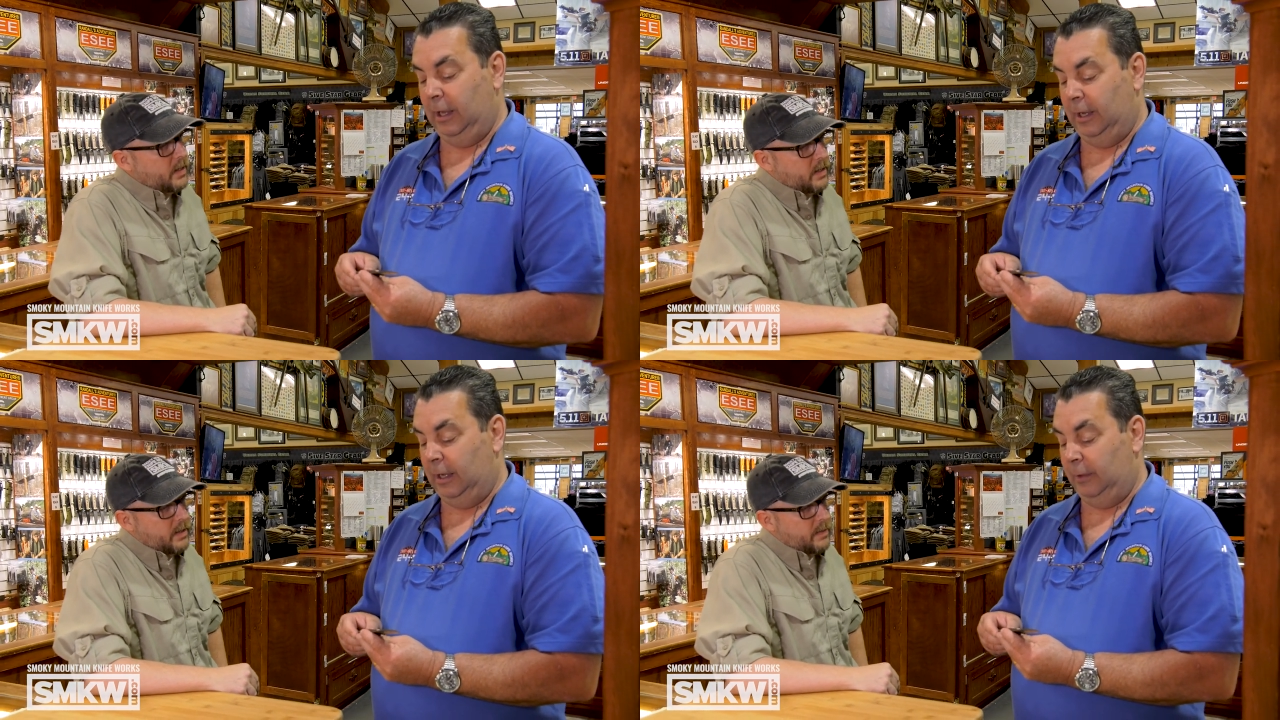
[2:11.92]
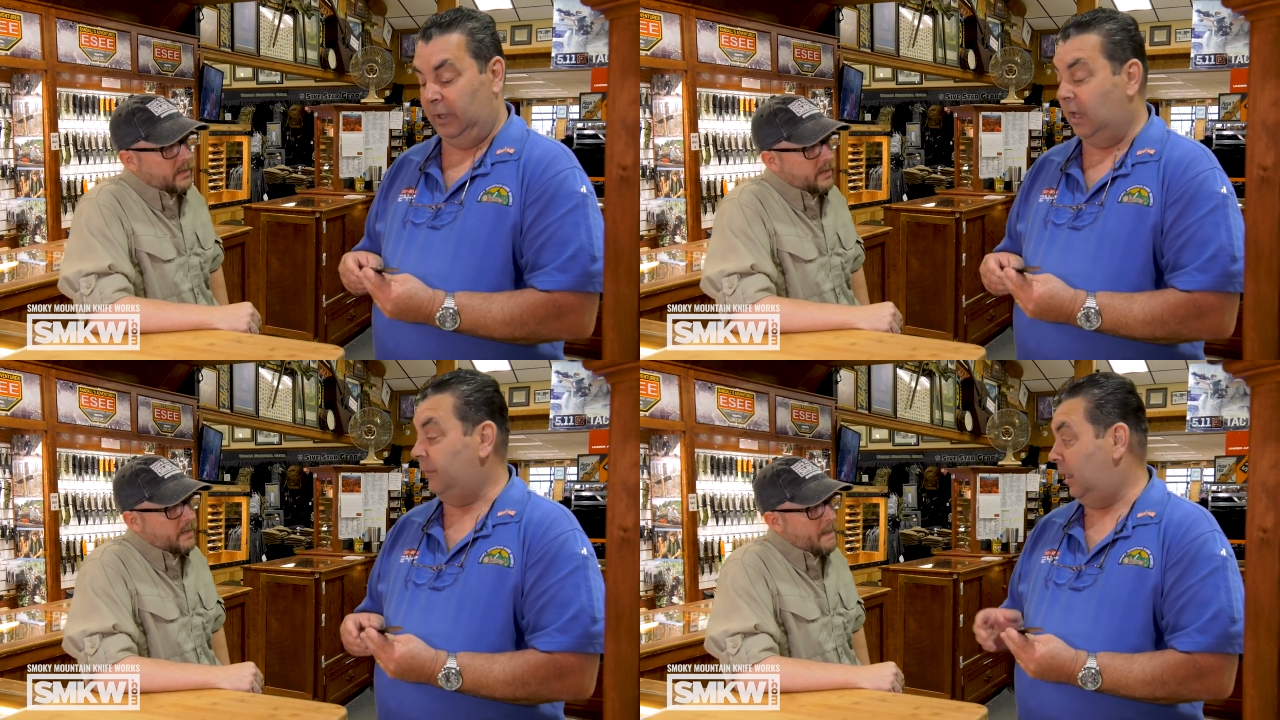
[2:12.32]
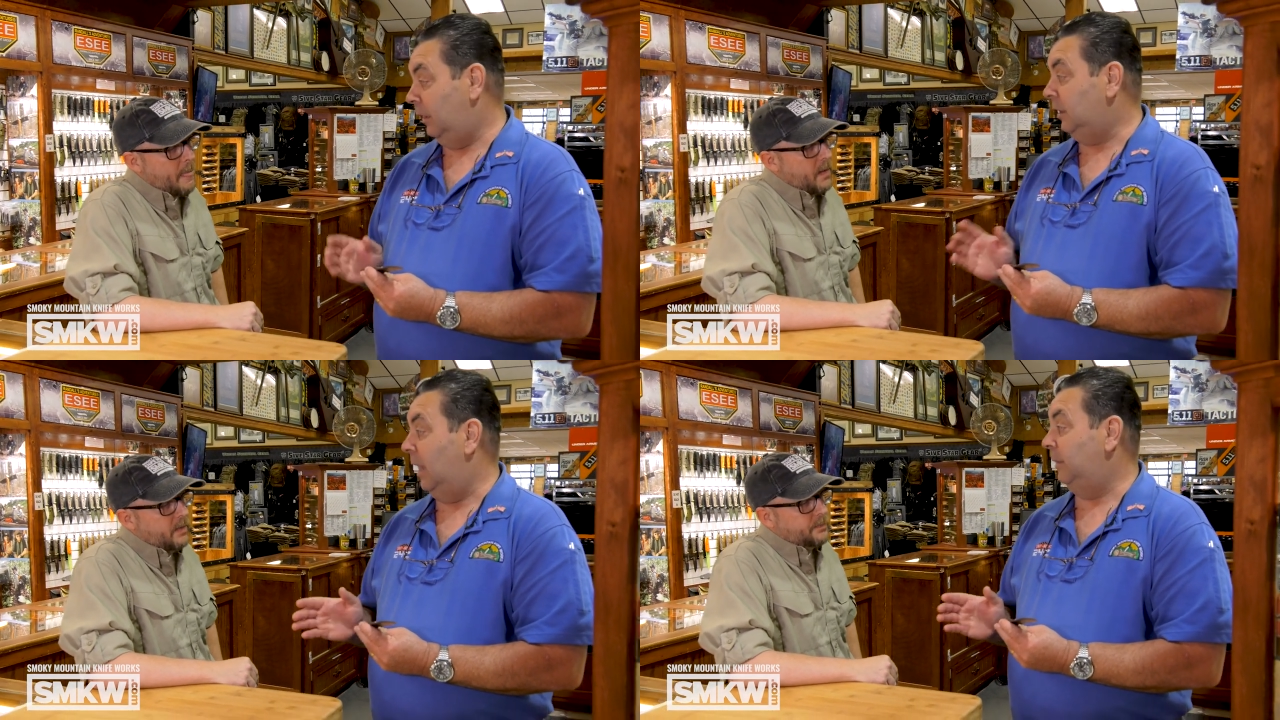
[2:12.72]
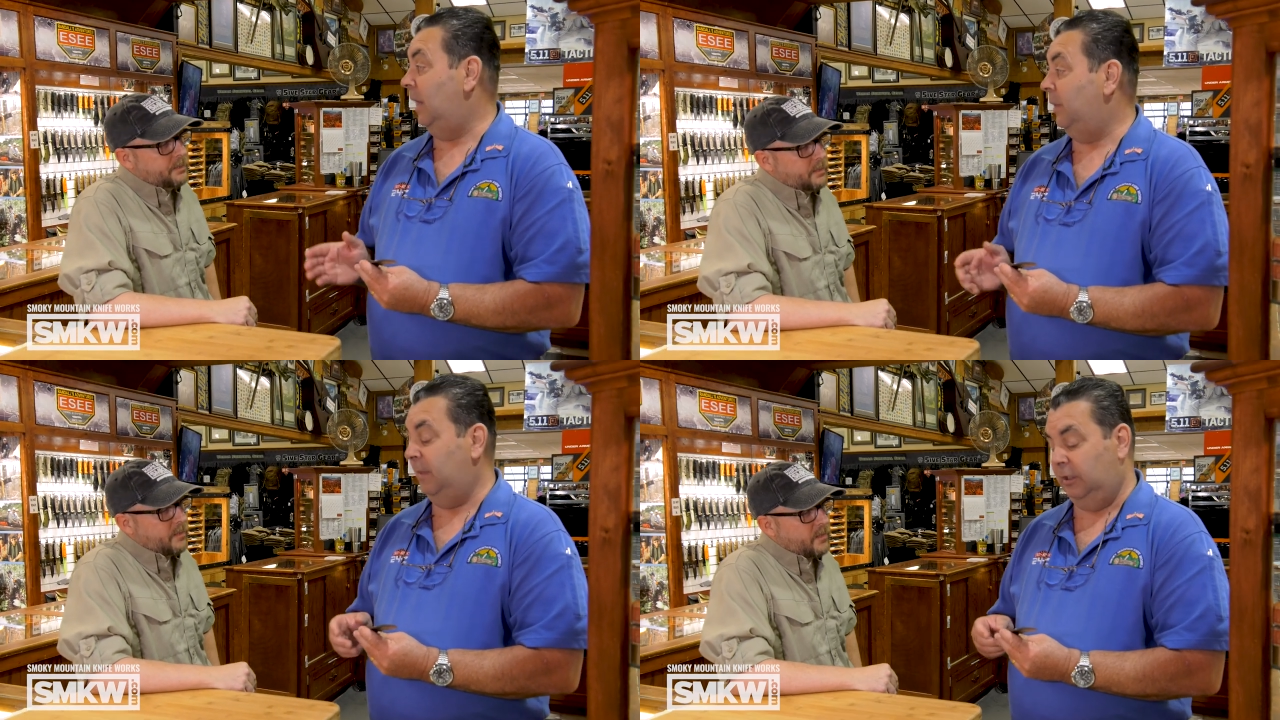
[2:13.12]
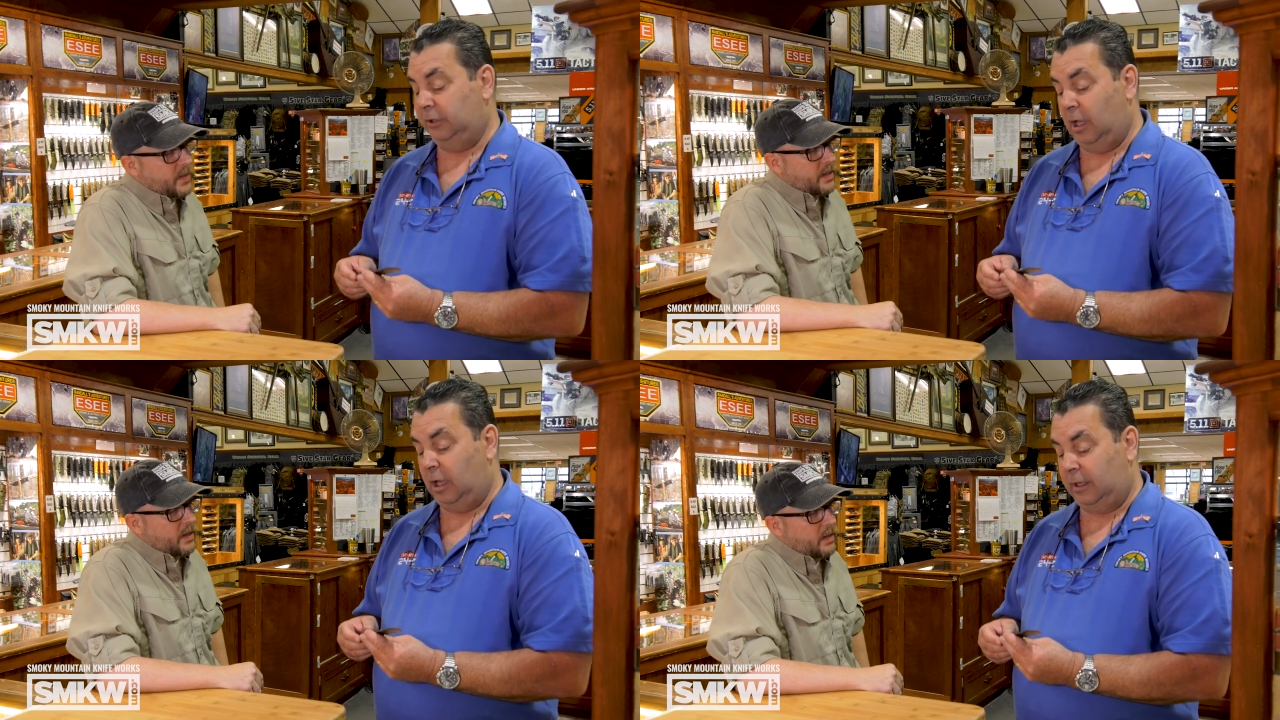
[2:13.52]
Speaker 1: Uh, we have a hard time keeping them in
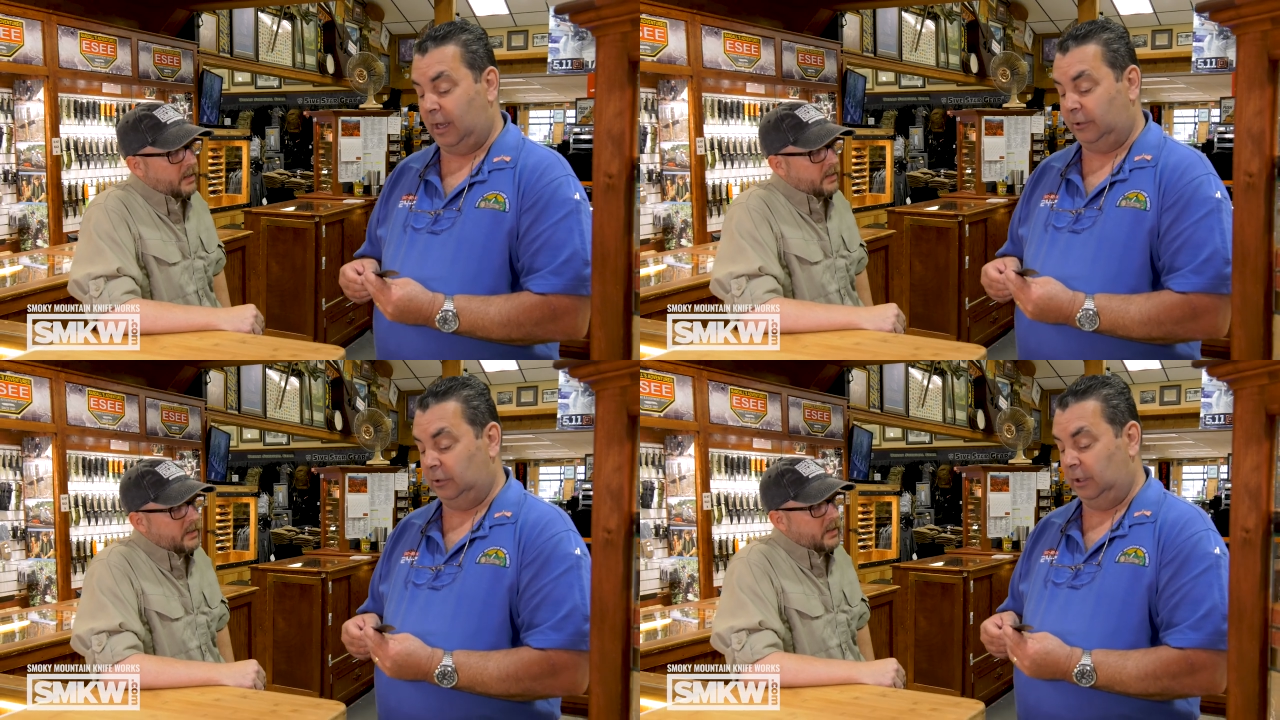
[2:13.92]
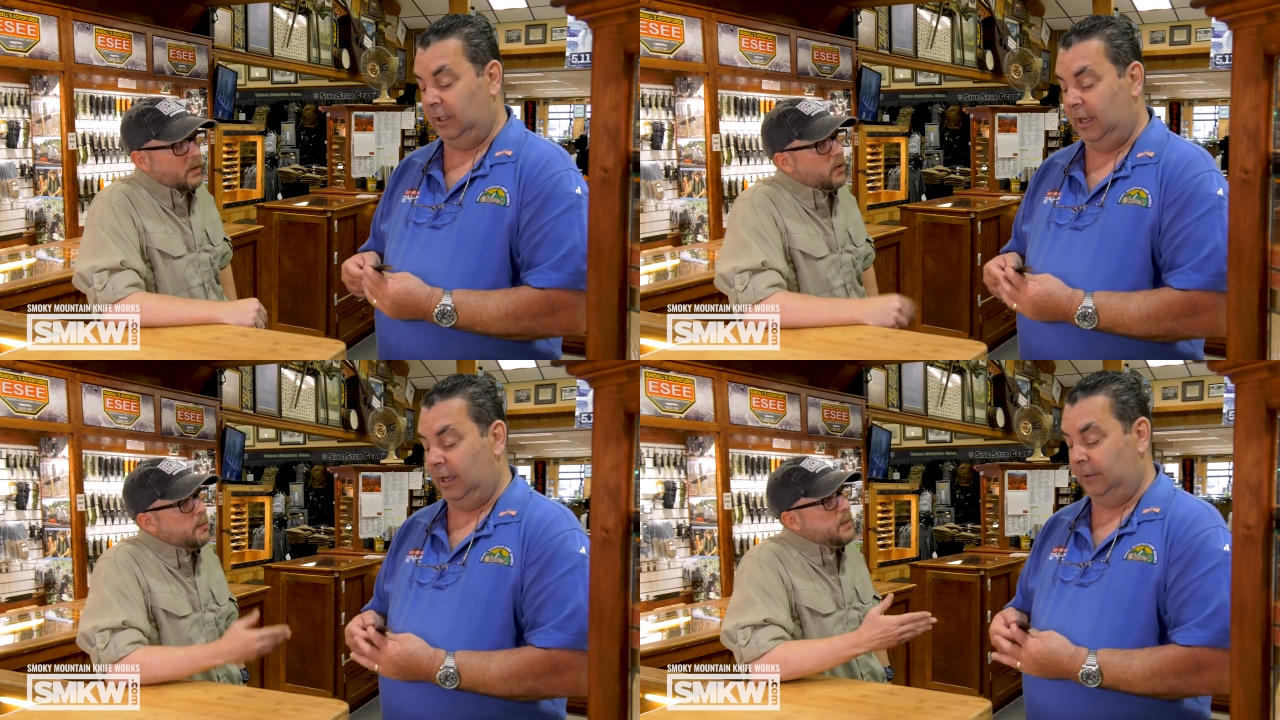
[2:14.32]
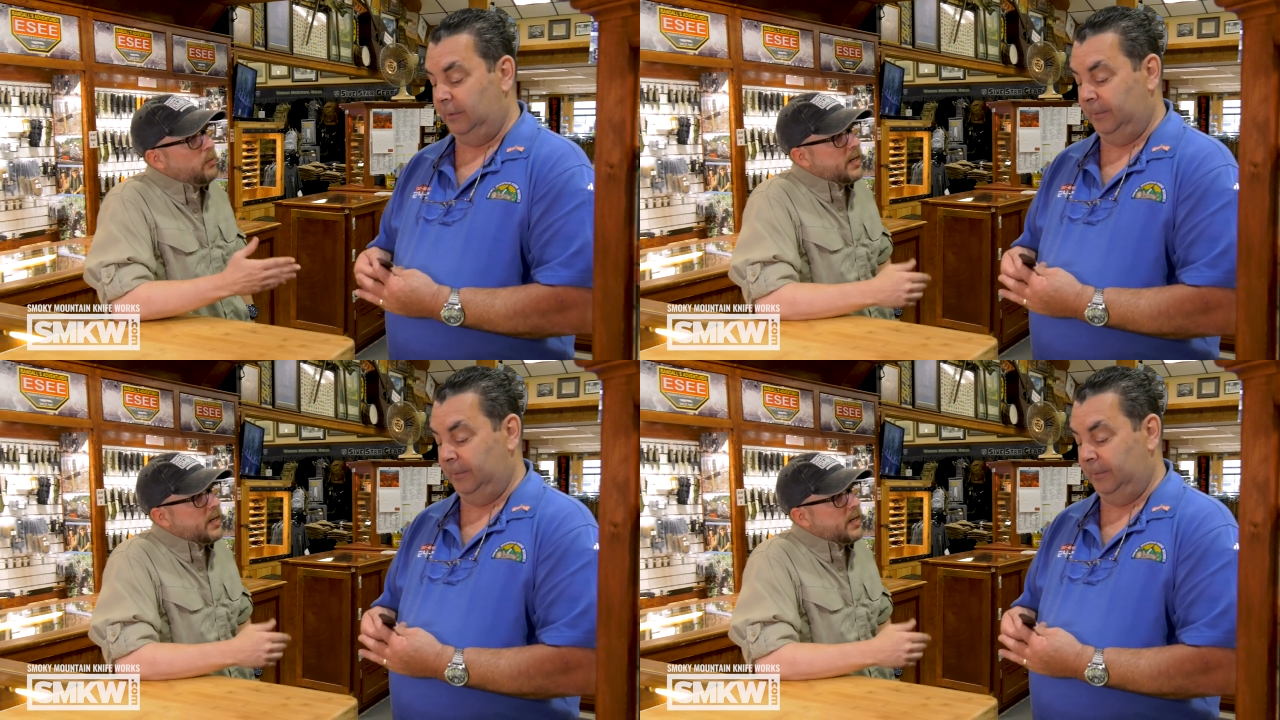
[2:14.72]
stock, actually. What and do people